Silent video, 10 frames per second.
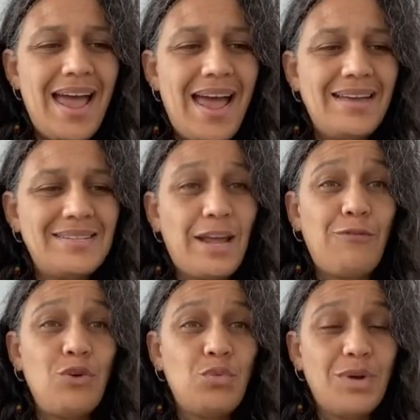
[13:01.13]
And
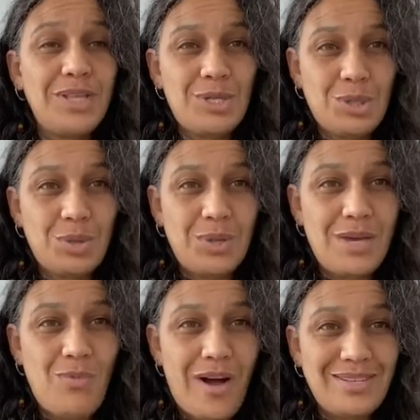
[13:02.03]
if you really
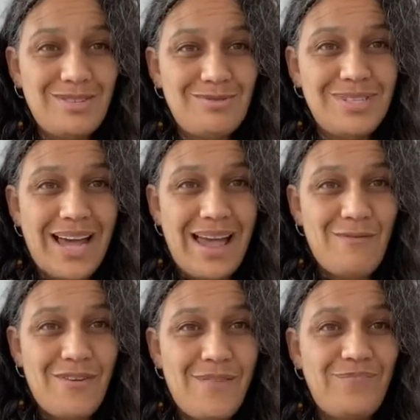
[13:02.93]
truly want to
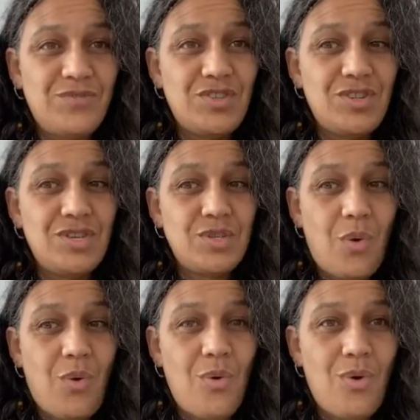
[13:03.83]
dive into this
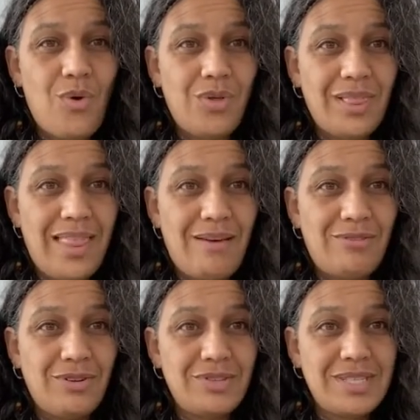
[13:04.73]
whole
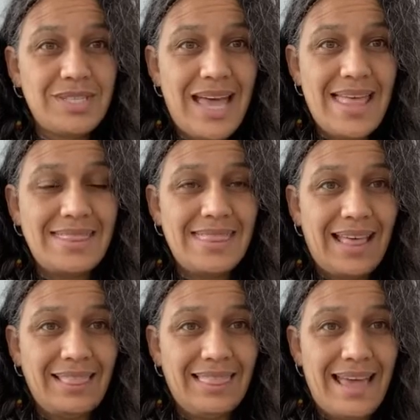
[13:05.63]
level 10
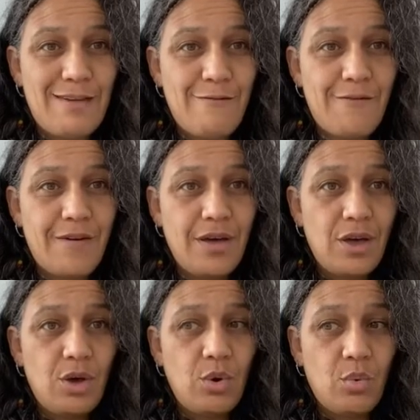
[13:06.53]
life
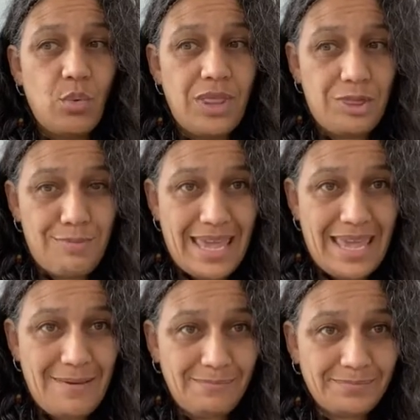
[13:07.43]
with
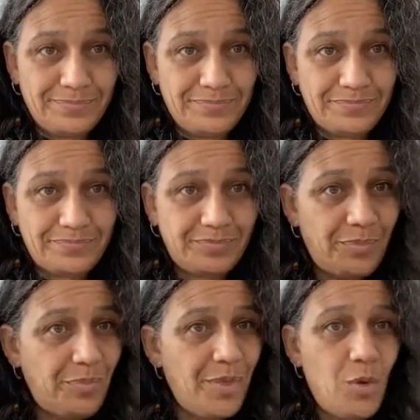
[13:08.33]
me,
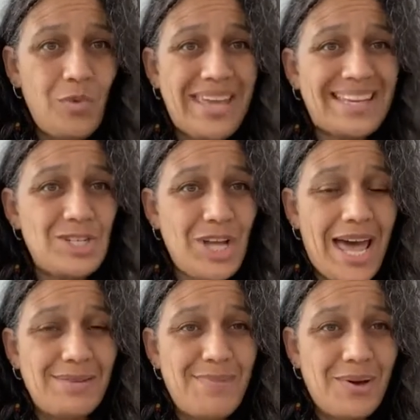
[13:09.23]
we can
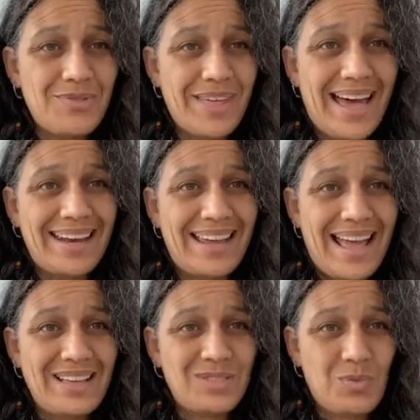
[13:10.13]
chat about that
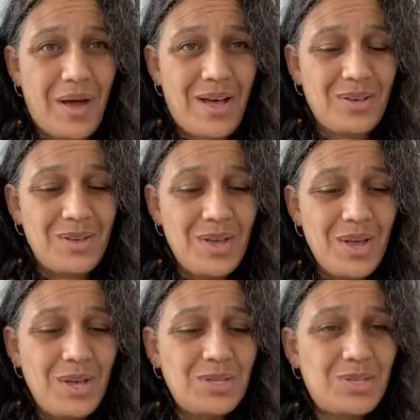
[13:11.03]
as well.
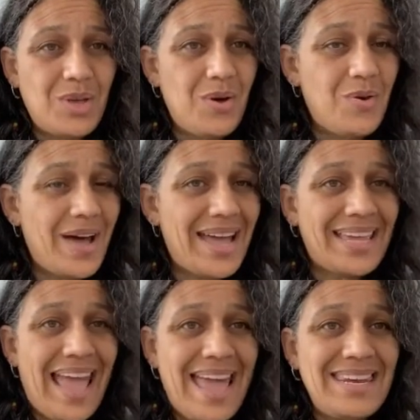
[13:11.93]
So
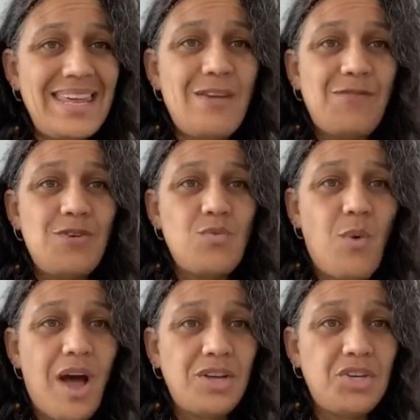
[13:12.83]
again, if you
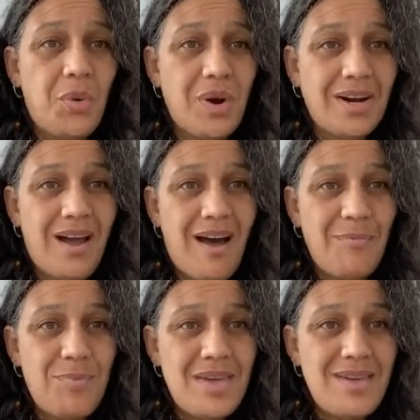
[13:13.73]
want your
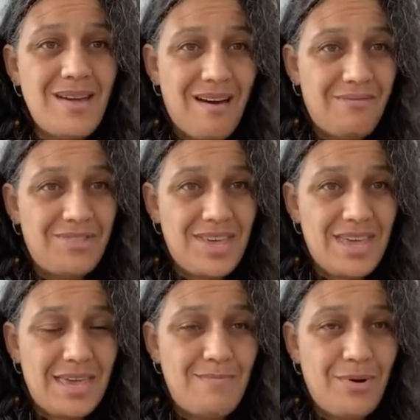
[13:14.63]
copy of the
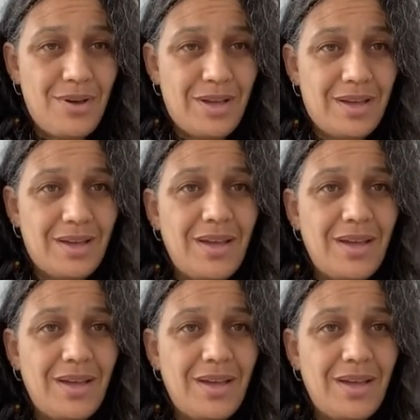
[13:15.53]
ebook,